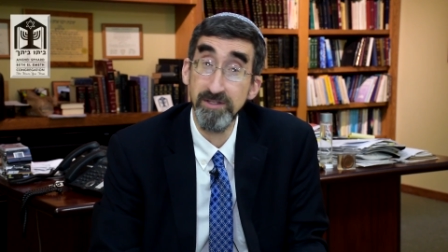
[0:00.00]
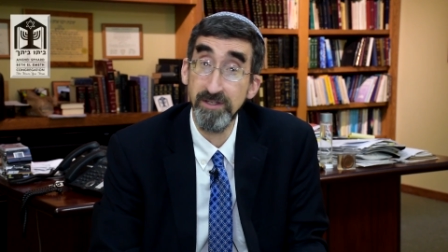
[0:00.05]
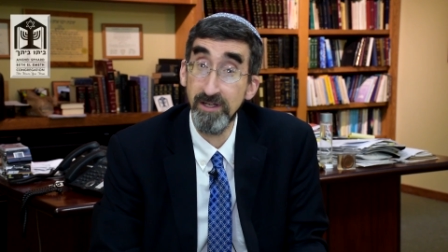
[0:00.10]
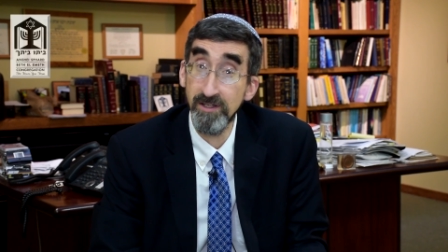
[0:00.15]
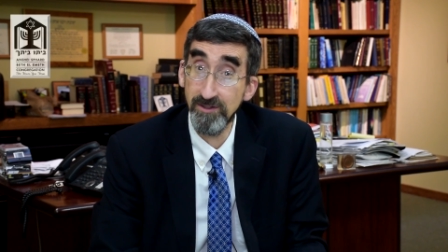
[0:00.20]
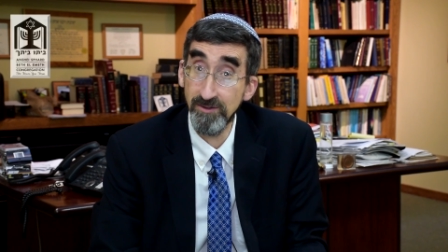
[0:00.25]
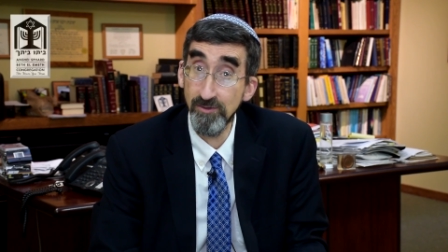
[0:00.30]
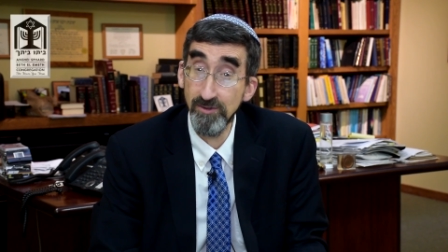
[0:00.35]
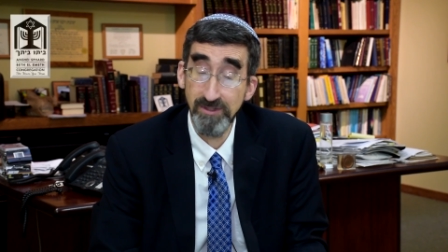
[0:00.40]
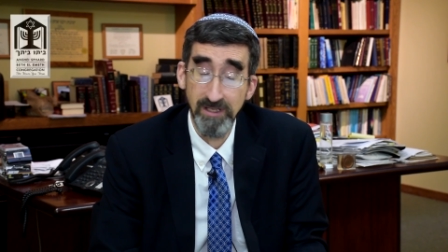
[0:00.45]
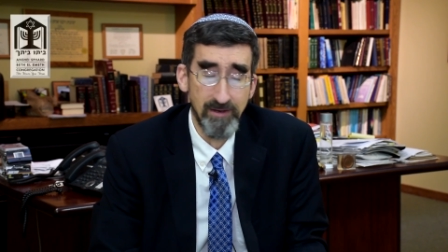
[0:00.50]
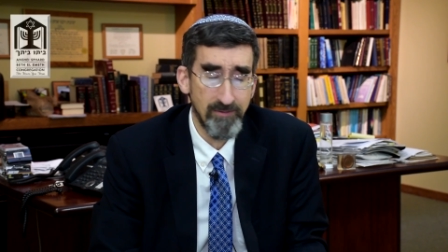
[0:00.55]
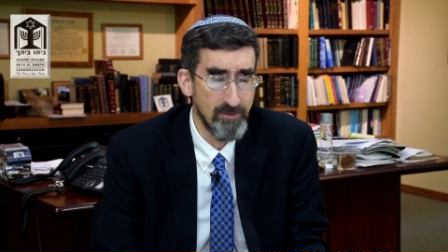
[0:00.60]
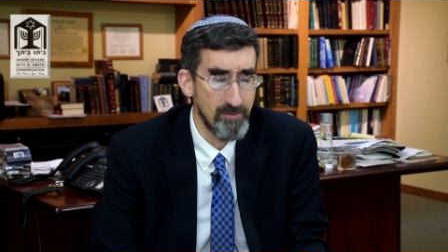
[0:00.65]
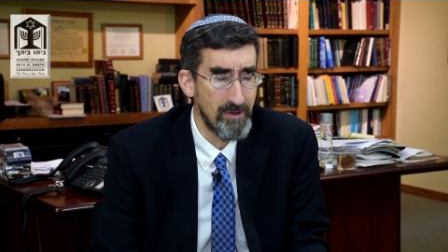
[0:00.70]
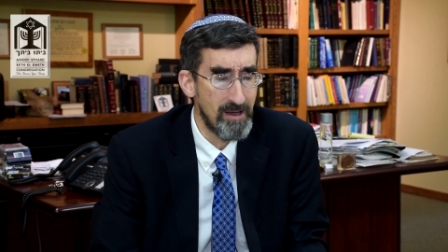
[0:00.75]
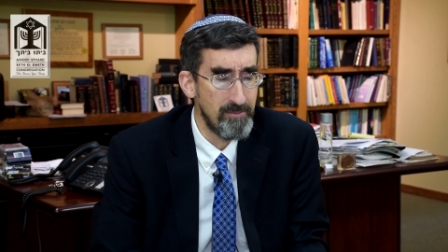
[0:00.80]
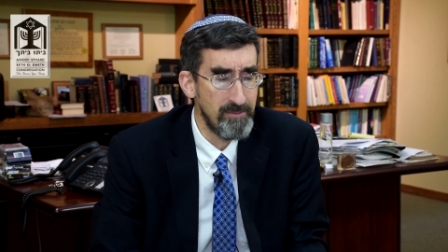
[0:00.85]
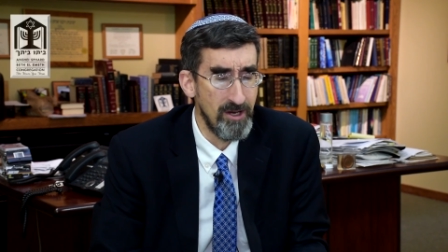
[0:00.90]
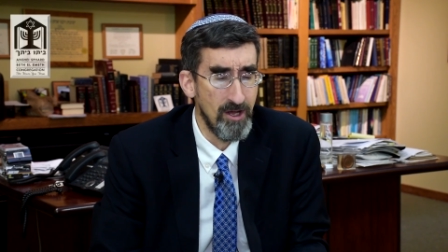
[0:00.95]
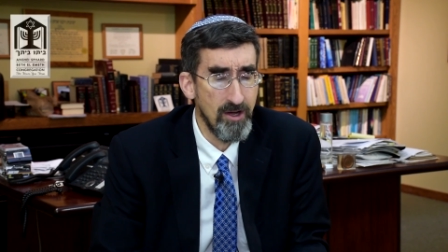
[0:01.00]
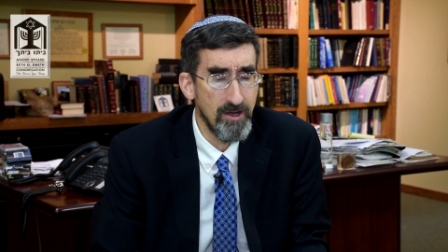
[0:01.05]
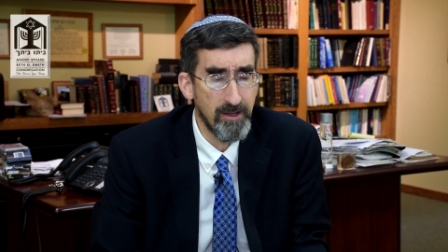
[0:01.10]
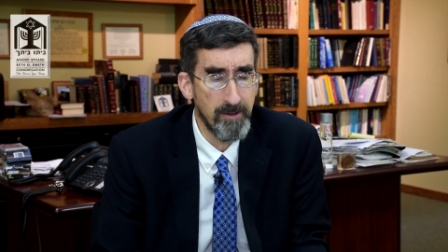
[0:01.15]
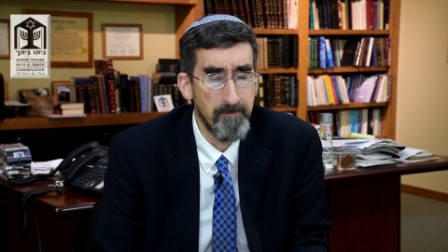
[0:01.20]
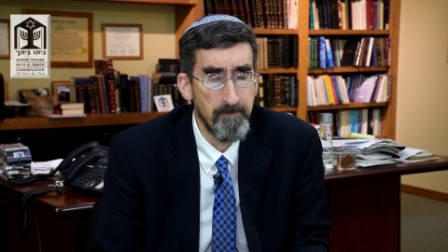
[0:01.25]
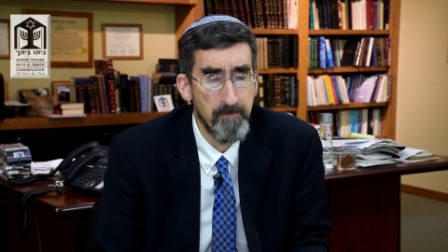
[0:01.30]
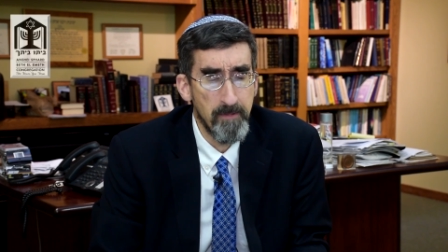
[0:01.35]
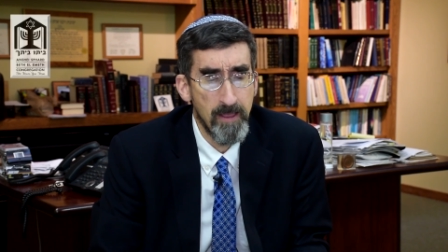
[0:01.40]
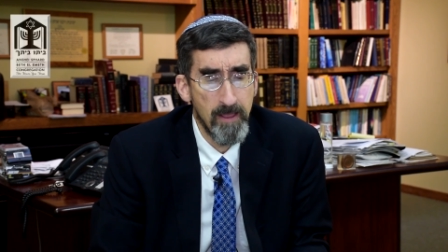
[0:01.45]
in his new sefer about
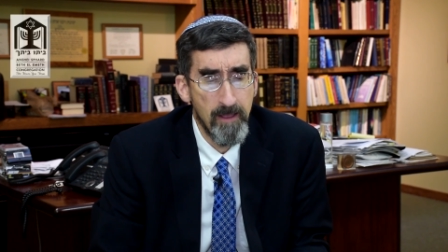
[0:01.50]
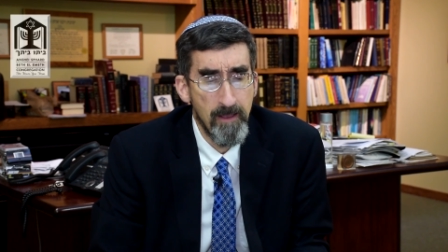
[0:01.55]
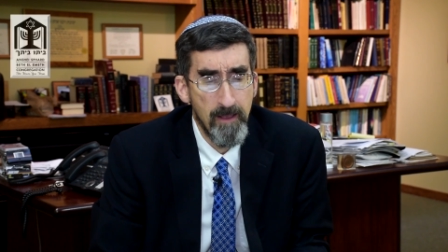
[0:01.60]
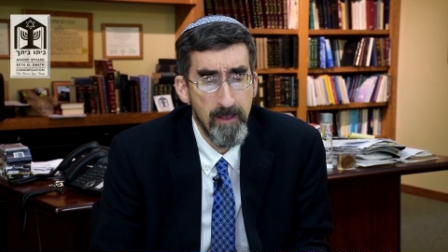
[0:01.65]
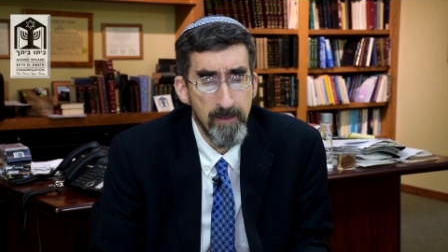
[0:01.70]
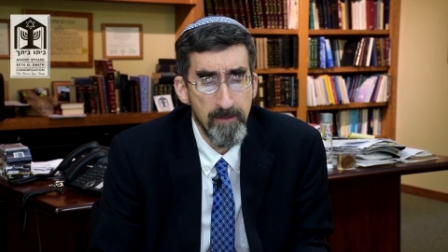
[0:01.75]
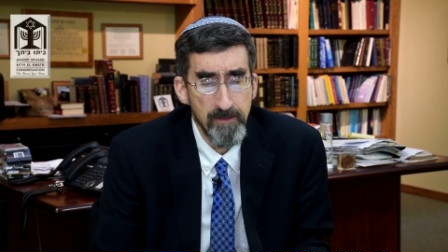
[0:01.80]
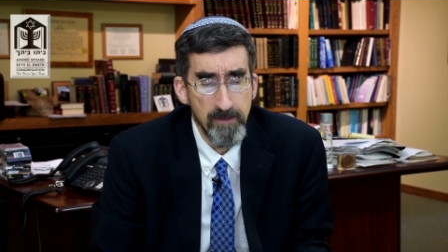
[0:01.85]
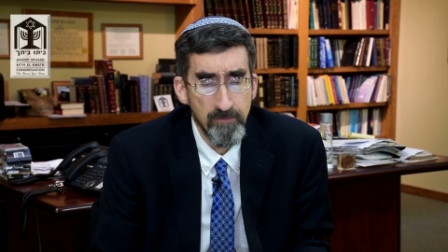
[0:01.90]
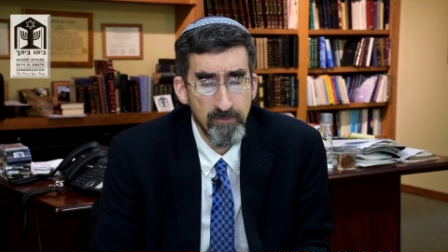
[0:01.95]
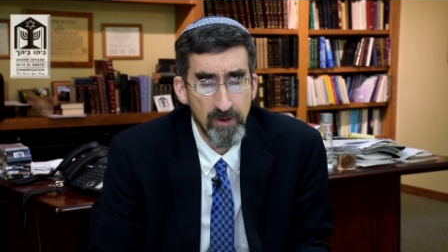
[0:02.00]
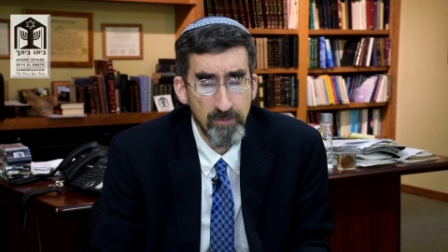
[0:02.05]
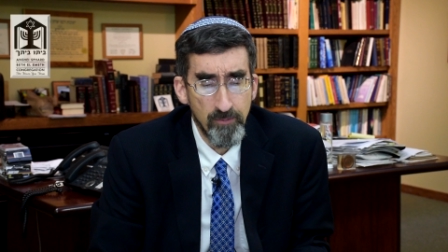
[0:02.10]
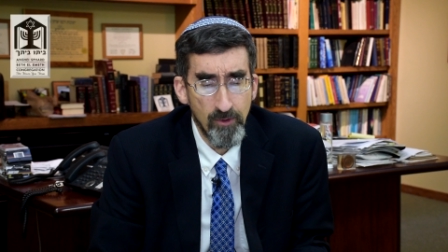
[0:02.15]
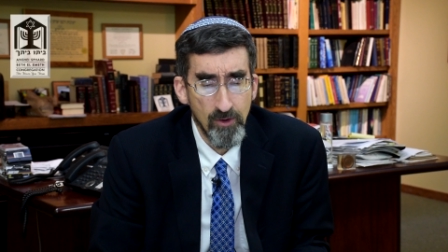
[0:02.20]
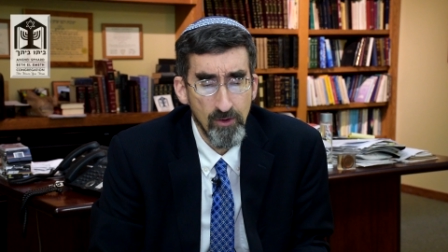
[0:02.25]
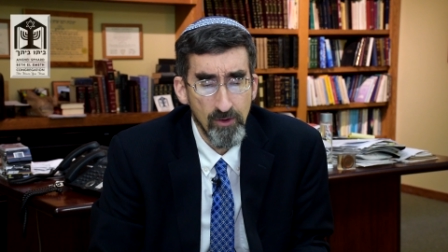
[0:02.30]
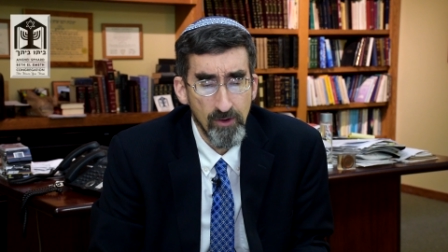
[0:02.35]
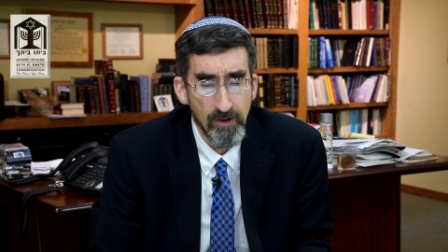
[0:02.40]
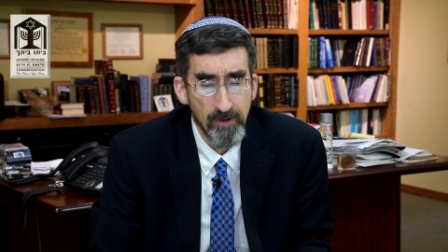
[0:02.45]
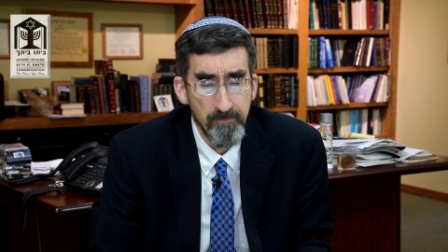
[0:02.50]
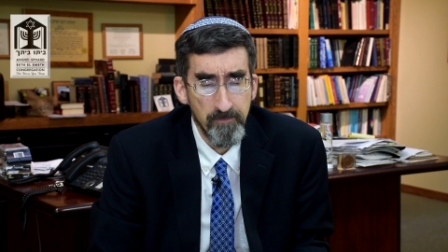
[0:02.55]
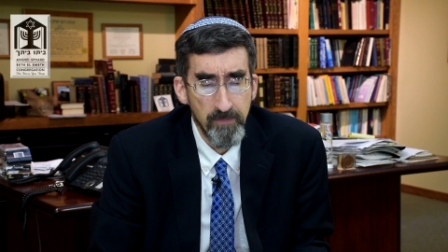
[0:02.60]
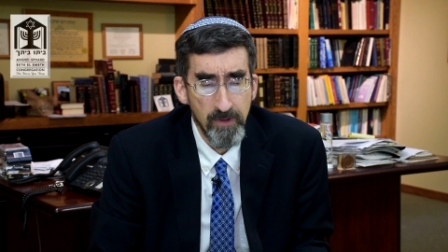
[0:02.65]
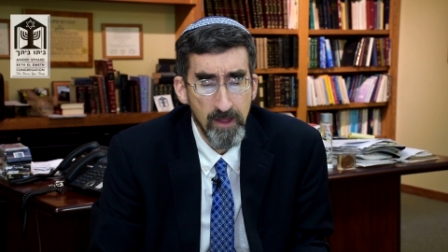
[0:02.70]
Minhagim in Baruch.